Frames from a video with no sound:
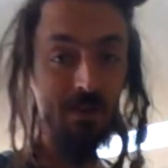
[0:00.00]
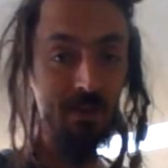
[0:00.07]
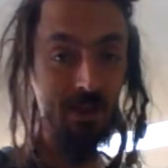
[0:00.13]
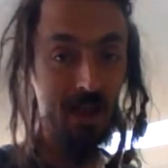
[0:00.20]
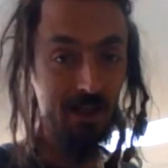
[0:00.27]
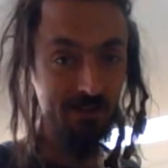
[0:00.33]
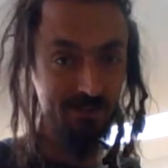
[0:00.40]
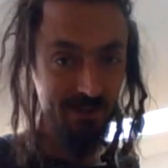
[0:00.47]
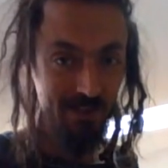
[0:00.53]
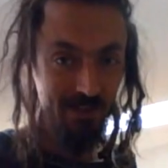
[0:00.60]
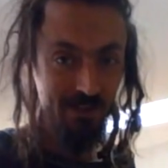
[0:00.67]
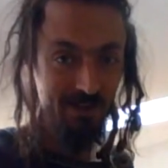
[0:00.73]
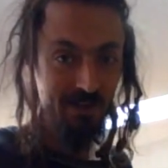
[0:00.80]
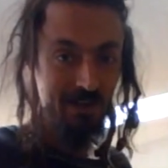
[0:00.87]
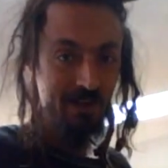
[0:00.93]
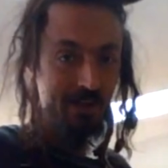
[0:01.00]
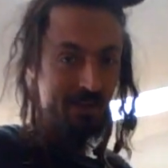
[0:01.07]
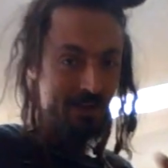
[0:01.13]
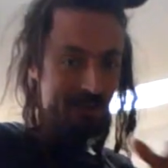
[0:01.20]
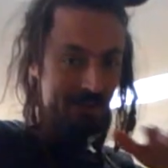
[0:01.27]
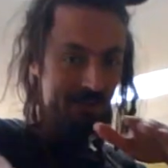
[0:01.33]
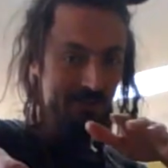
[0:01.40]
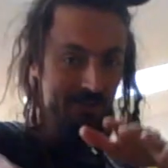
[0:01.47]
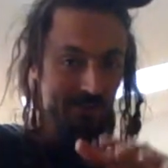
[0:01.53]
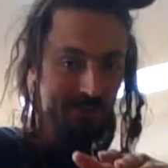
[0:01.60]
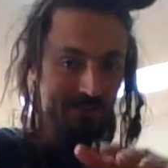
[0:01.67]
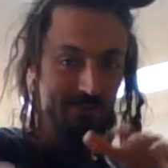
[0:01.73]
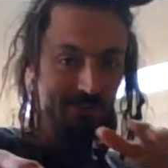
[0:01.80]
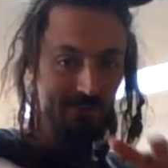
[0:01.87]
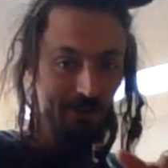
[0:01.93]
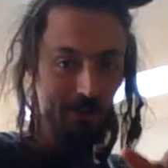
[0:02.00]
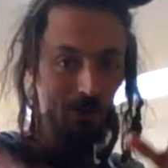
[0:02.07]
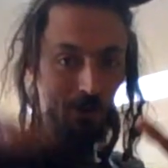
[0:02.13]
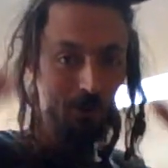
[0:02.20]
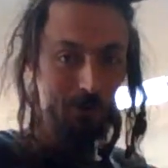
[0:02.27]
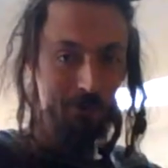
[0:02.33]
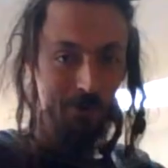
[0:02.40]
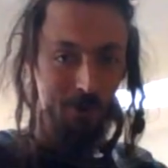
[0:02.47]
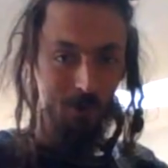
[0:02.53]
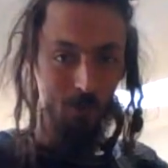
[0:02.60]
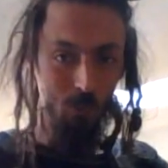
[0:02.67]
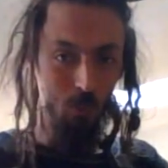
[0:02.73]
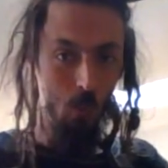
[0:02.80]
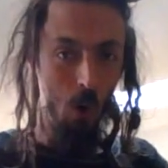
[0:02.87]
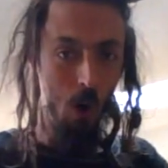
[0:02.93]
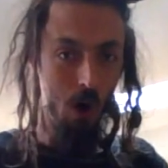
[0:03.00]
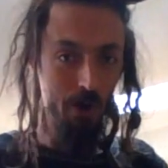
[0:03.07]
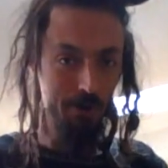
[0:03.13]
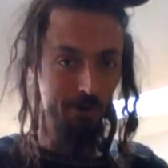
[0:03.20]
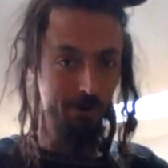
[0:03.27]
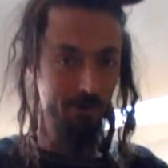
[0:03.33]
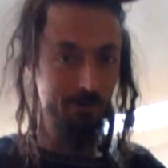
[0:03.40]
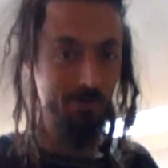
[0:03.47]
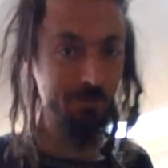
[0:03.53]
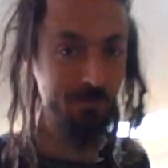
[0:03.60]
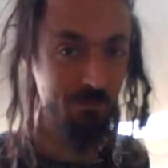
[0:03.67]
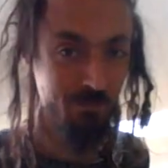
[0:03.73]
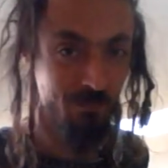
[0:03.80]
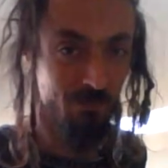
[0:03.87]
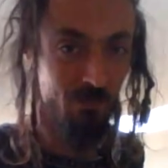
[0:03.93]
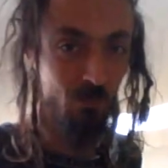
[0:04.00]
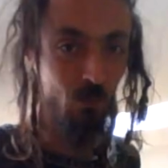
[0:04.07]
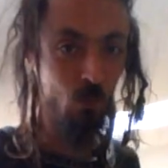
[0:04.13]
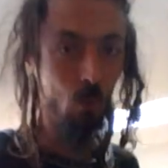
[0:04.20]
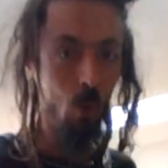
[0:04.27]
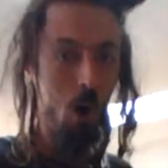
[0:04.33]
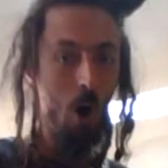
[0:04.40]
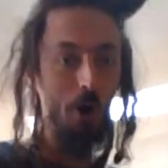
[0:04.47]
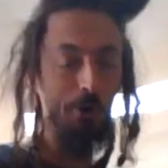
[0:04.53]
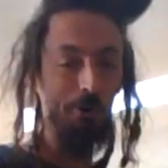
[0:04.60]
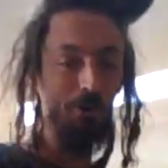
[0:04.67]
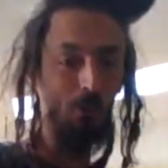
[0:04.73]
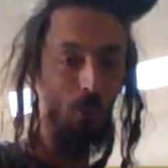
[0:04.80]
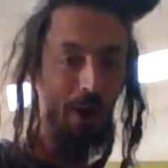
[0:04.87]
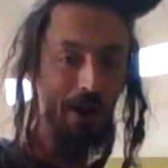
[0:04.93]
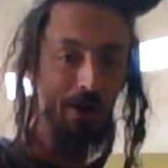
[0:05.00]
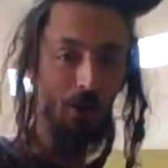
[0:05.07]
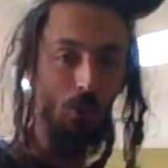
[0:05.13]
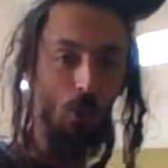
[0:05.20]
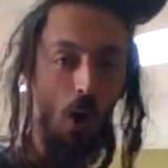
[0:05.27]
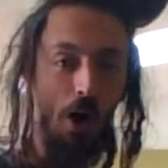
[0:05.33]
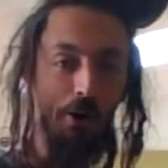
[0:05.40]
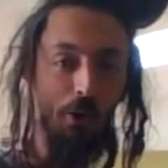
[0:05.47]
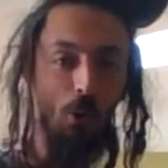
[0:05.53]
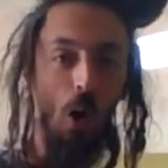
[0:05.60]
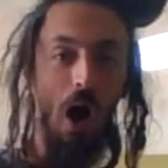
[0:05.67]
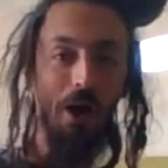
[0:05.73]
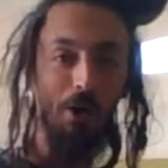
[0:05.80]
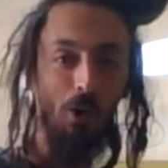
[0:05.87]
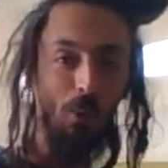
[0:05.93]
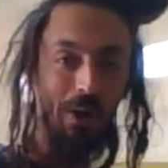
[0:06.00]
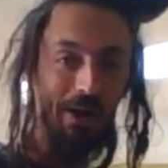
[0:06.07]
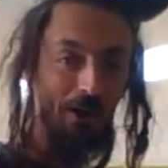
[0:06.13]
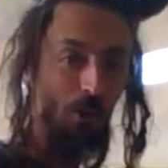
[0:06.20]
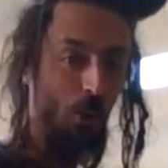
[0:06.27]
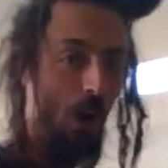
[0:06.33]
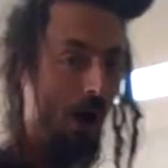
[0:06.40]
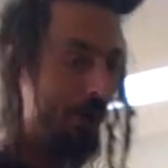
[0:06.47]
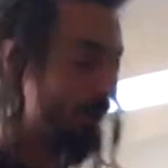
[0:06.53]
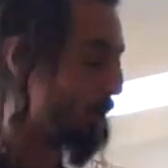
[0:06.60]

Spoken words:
As in distilled water. Water. Waiter, water, water, waiter, water,